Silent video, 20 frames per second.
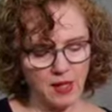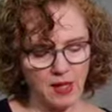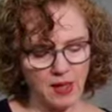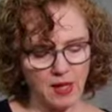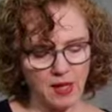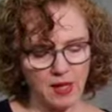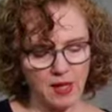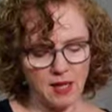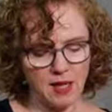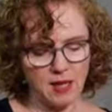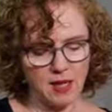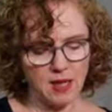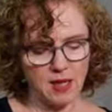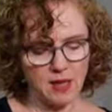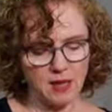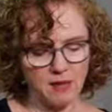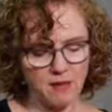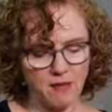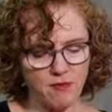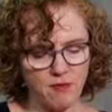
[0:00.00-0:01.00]
and then
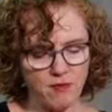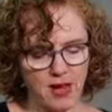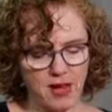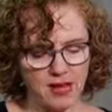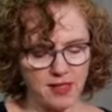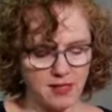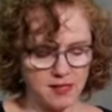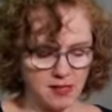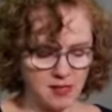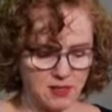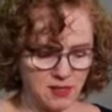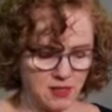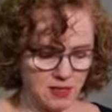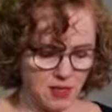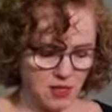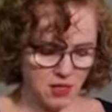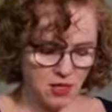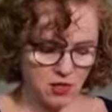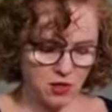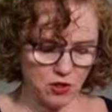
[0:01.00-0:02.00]
it
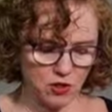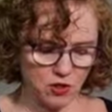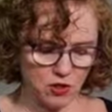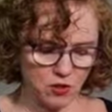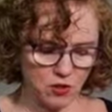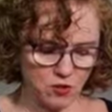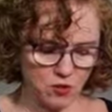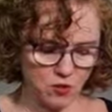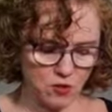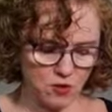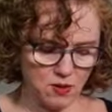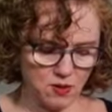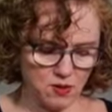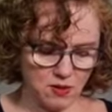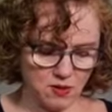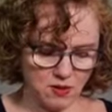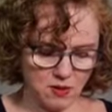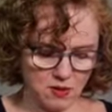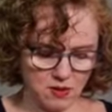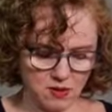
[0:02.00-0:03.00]
fastens to
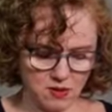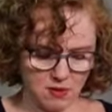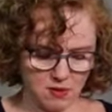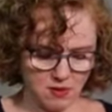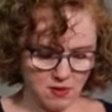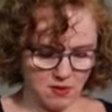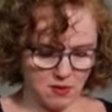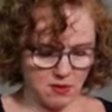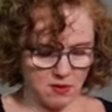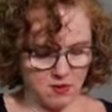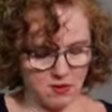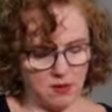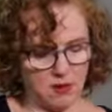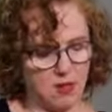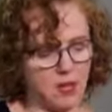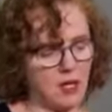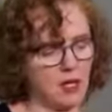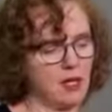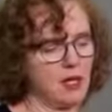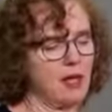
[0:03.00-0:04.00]

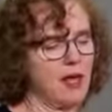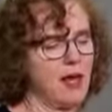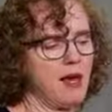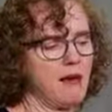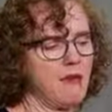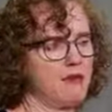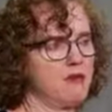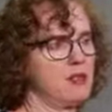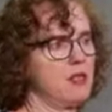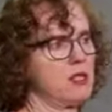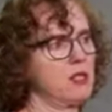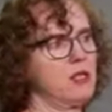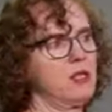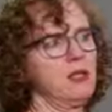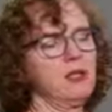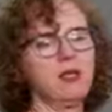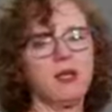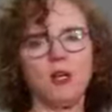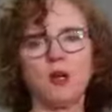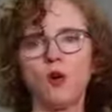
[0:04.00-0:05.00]
the left
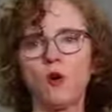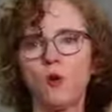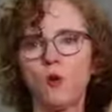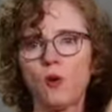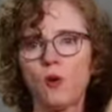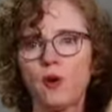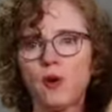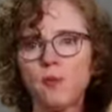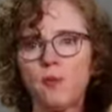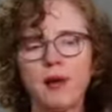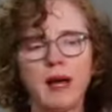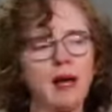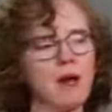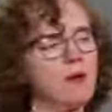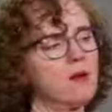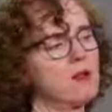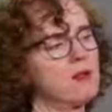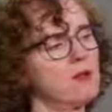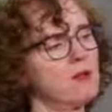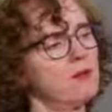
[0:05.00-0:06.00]
corner
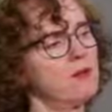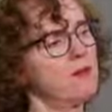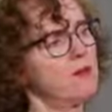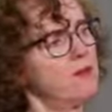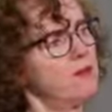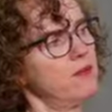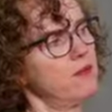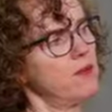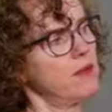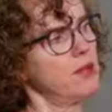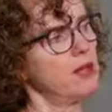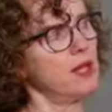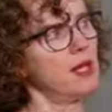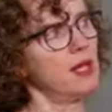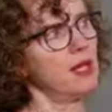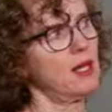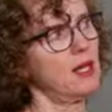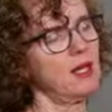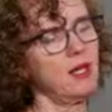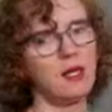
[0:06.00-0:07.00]
bout,
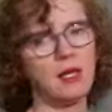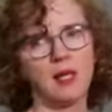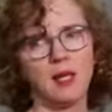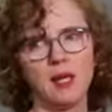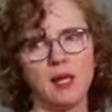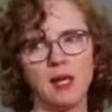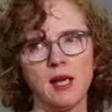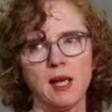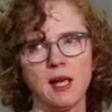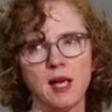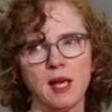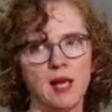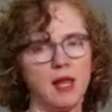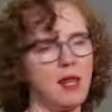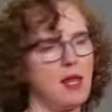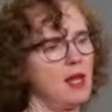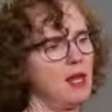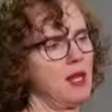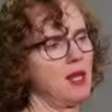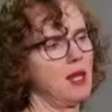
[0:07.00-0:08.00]
okay?
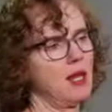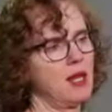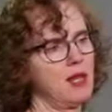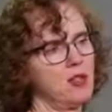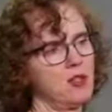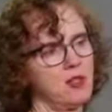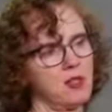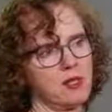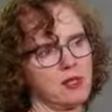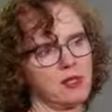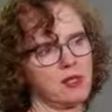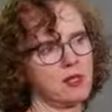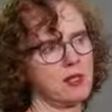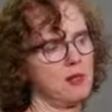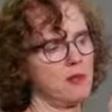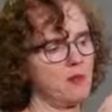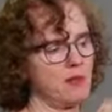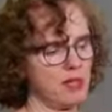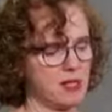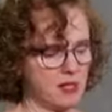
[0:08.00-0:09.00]
And then I just
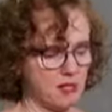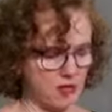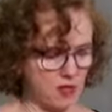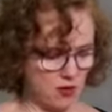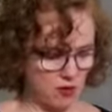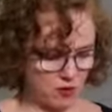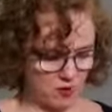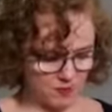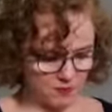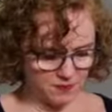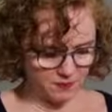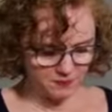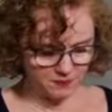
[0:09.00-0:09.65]
slip this under.